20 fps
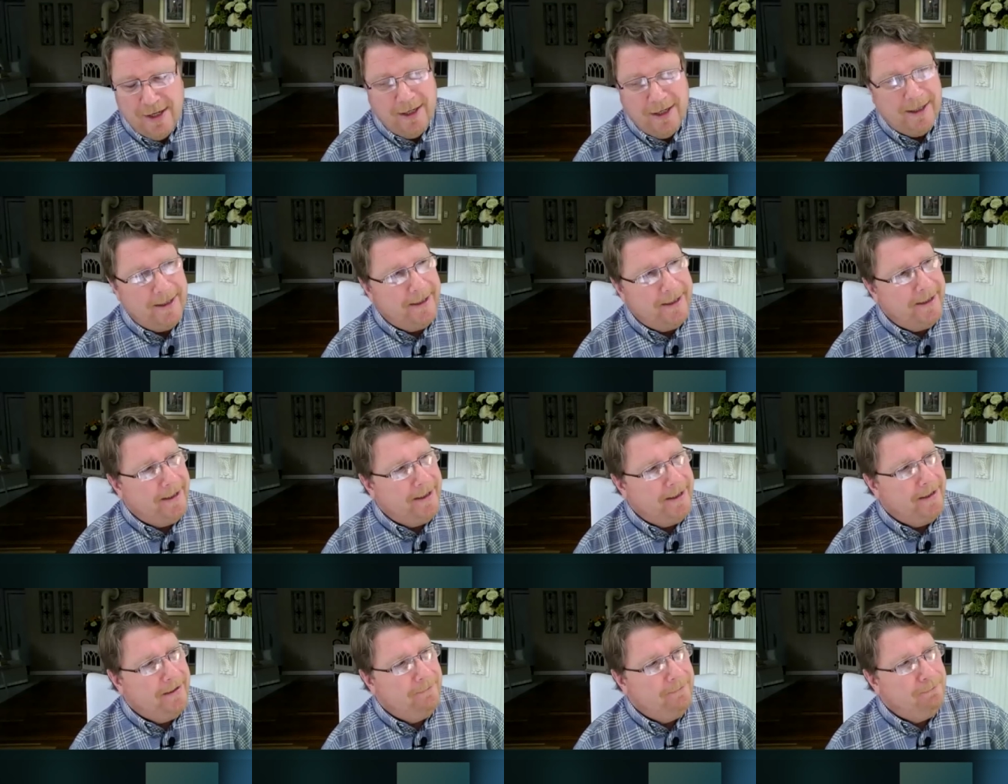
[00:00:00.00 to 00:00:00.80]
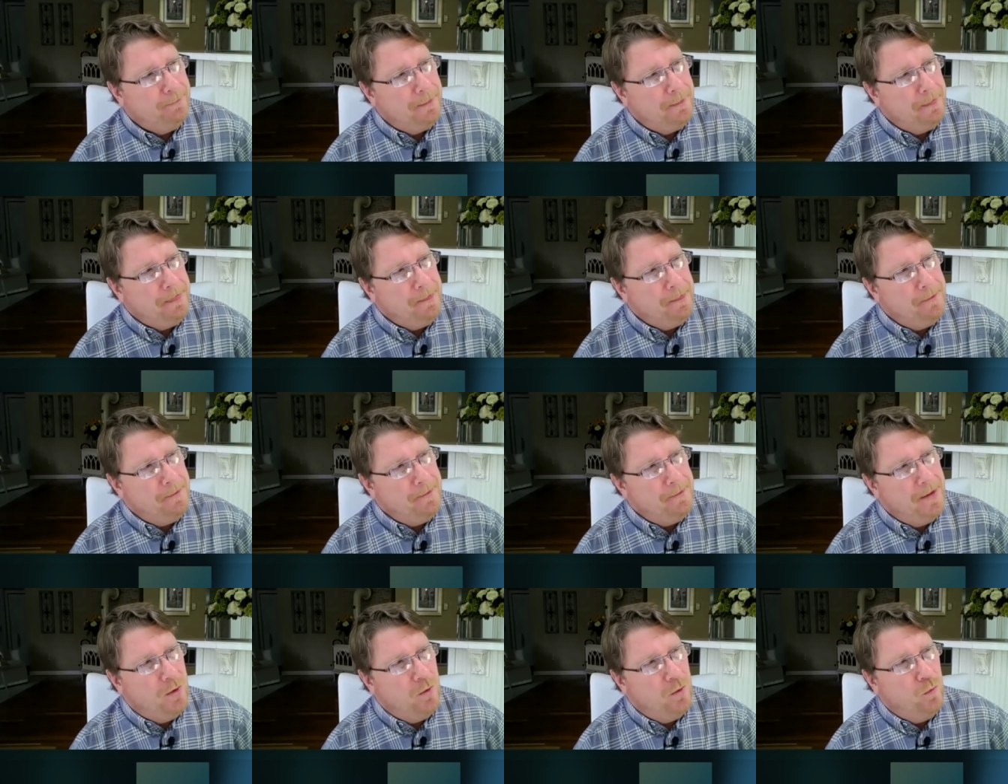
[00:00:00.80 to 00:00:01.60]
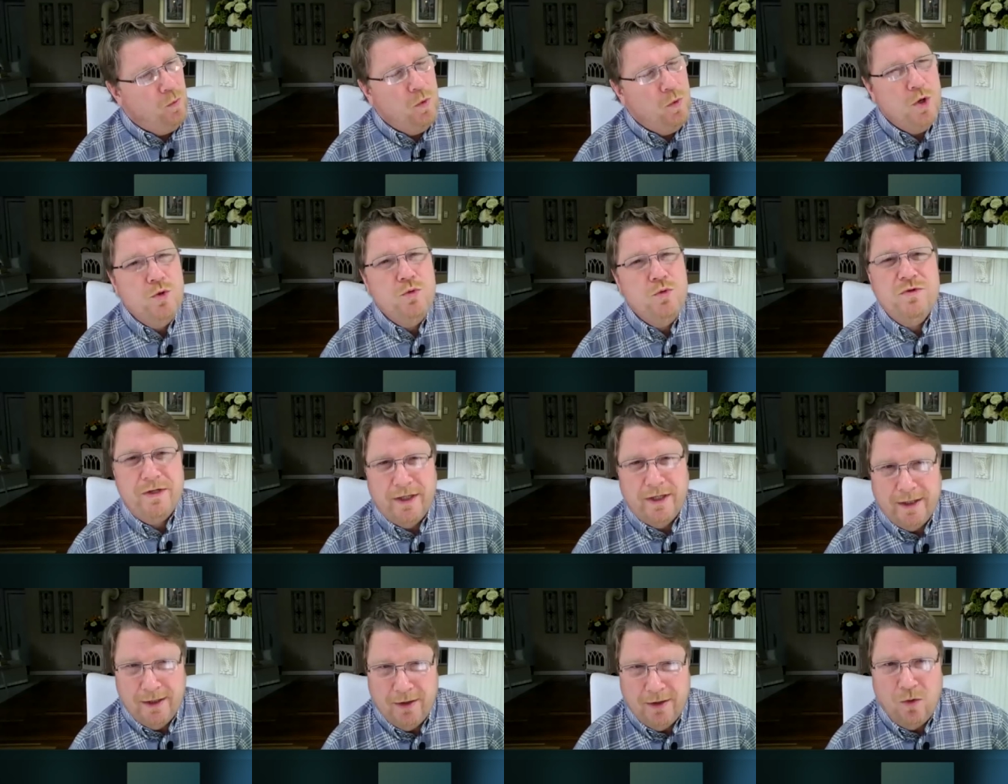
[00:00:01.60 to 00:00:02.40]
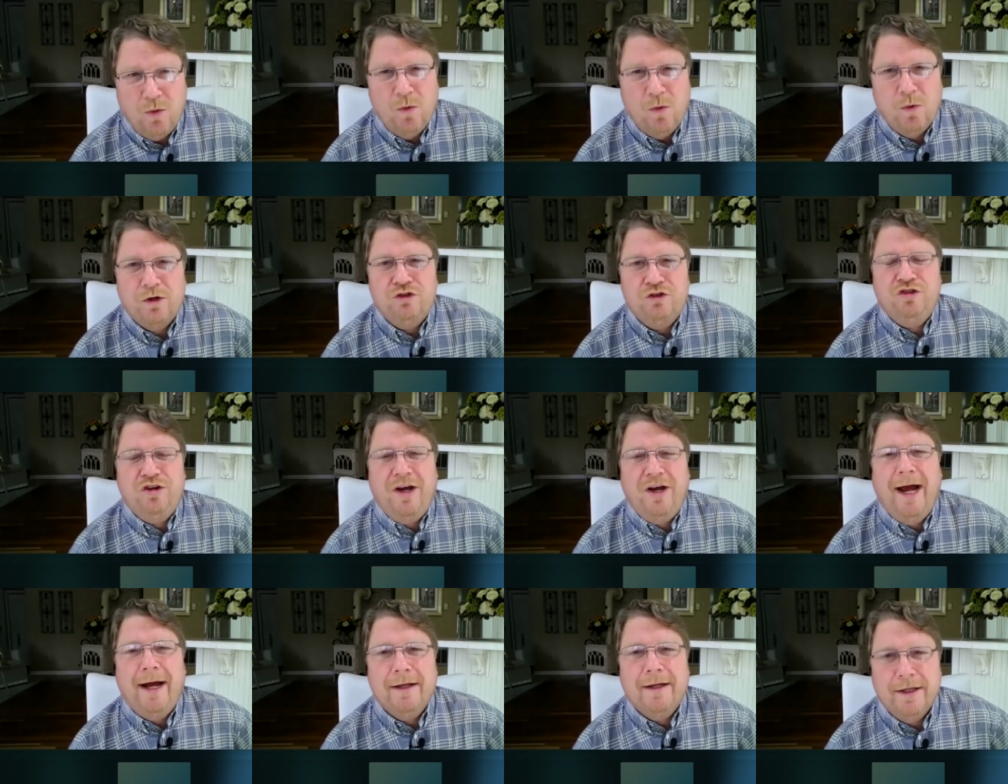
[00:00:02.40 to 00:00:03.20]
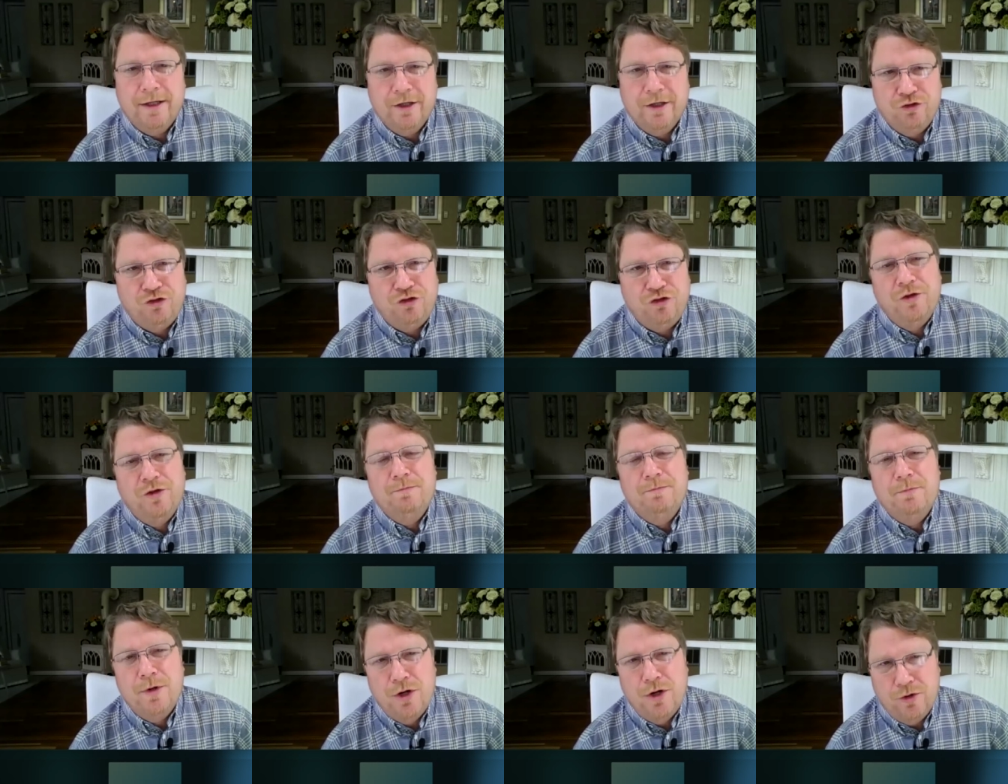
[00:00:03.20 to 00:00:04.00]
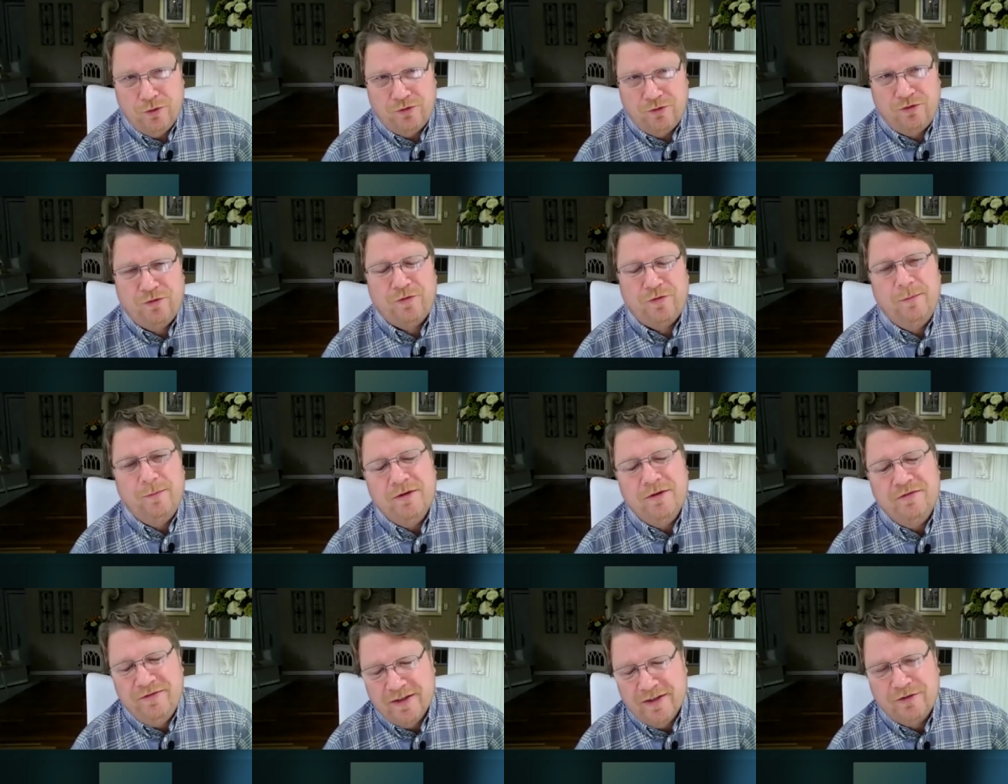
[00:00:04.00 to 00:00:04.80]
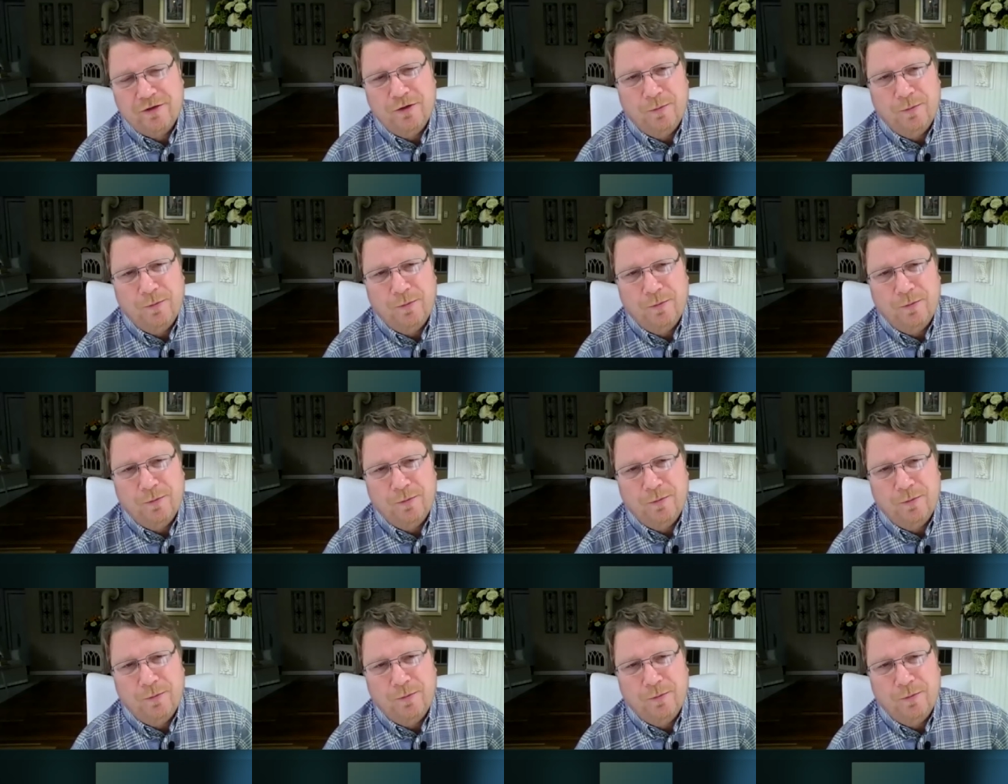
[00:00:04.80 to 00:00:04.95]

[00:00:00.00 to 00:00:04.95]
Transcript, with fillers: uh, wounded or challenged the most from a fiscal